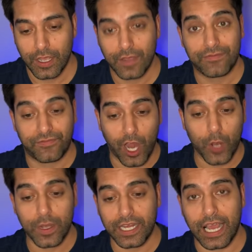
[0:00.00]

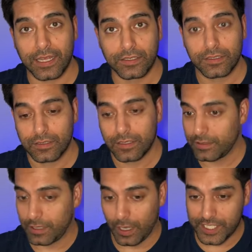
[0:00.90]
Following that,
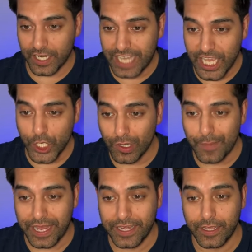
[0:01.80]
obviously I get your
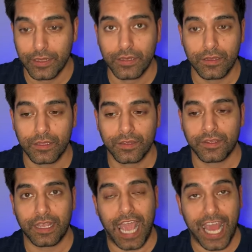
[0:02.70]
opinion
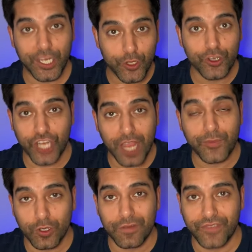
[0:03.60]
and you
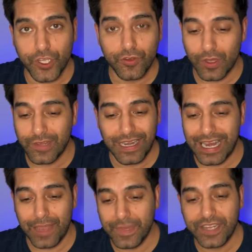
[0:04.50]
shape your own view. Don't even
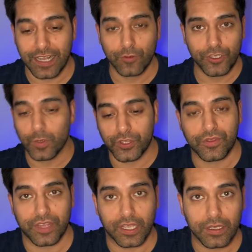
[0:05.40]
let me tell you what
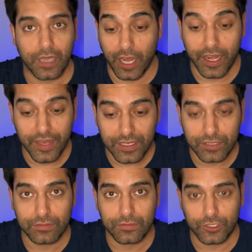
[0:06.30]
to think. And I
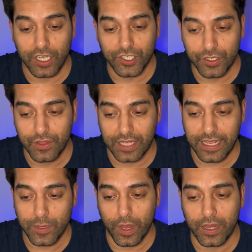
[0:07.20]
never try to do that
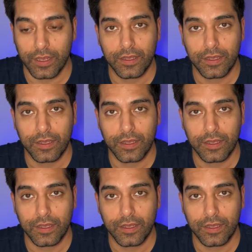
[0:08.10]
anyway.